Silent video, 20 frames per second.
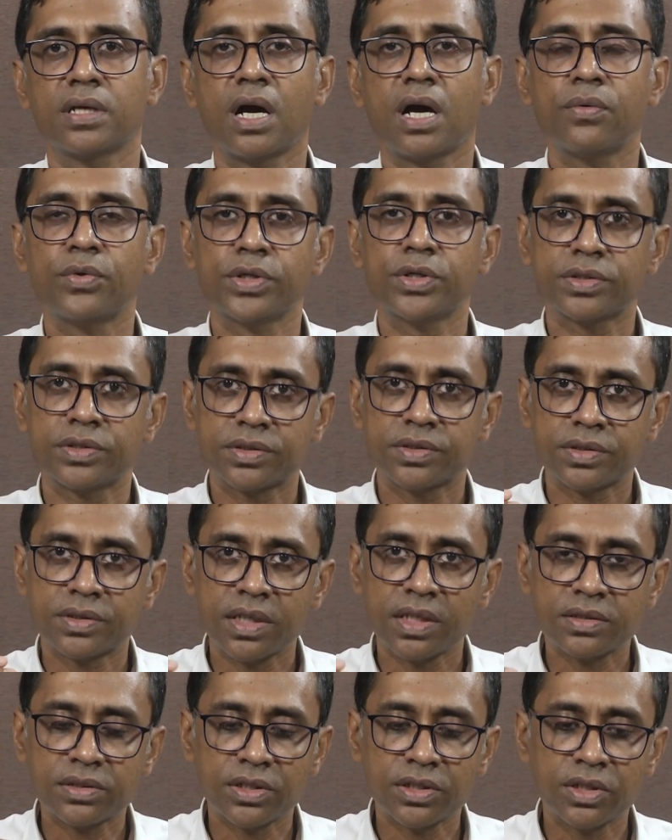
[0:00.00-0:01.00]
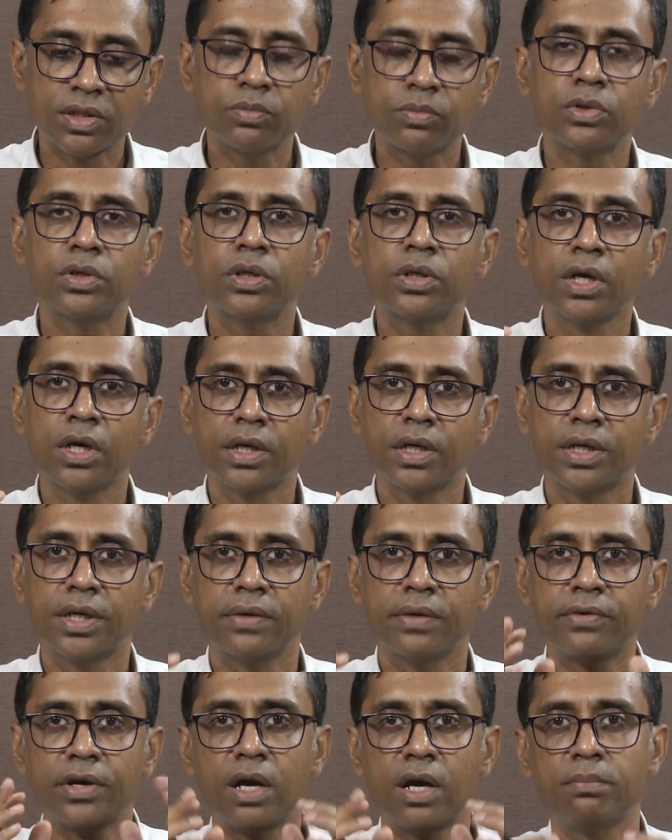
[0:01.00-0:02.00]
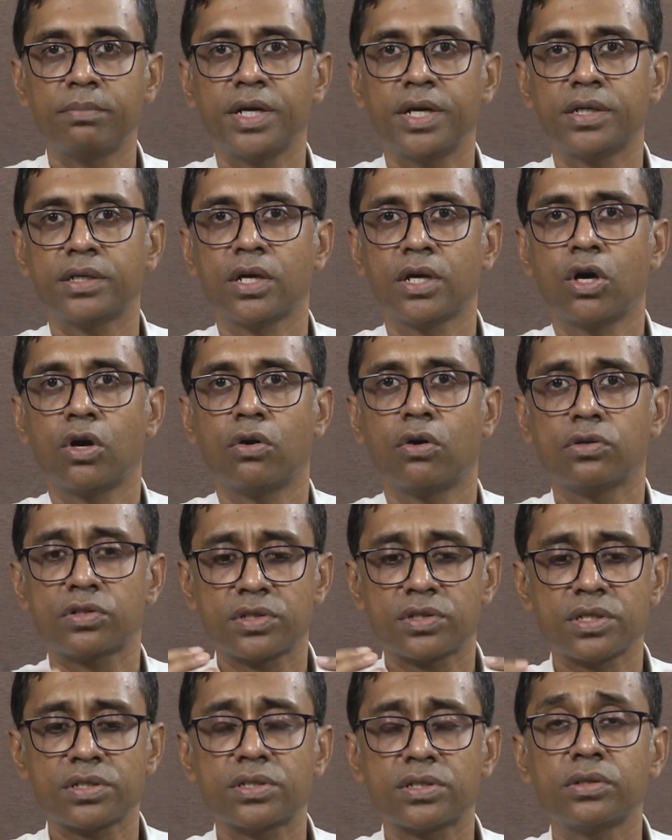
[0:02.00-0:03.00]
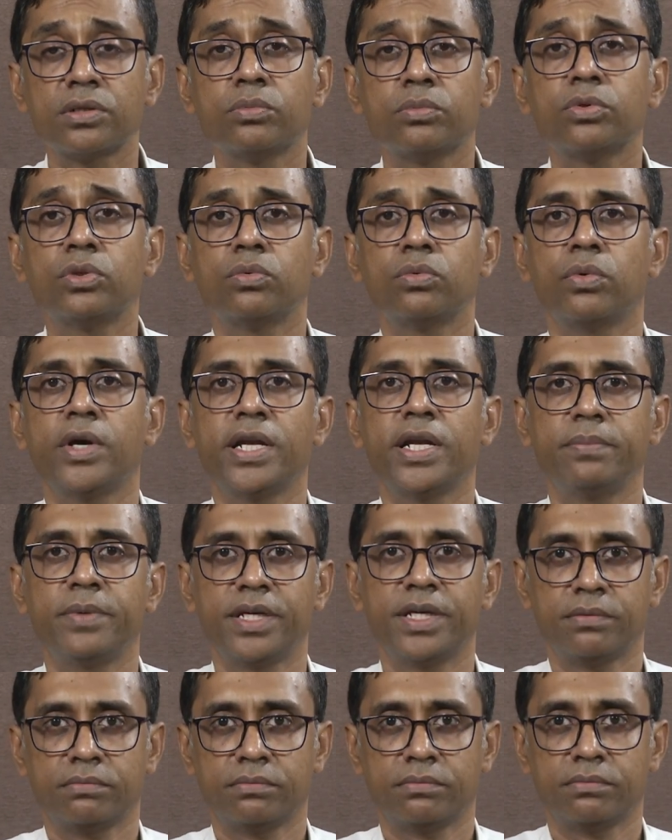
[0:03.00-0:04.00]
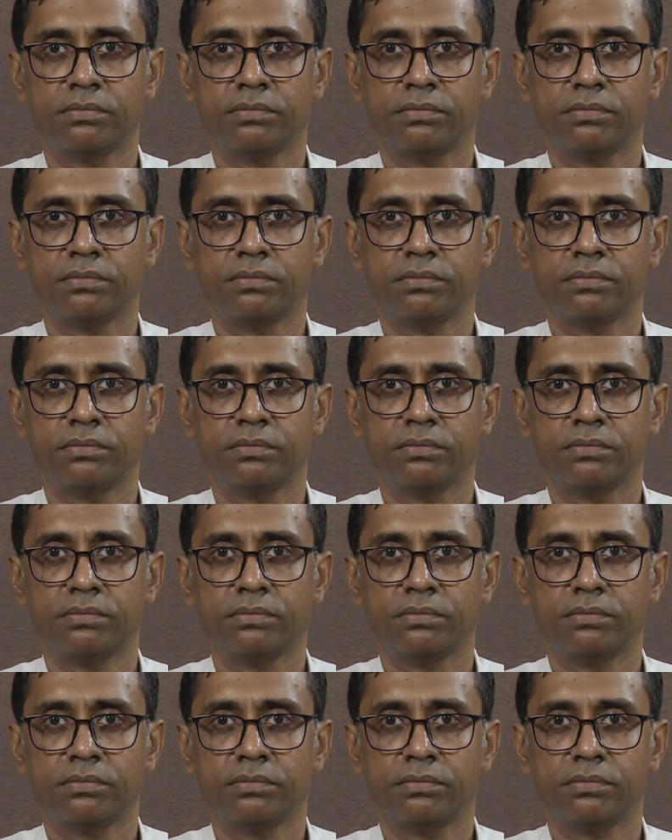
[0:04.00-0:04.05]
our sustainable development or sustainable well-being.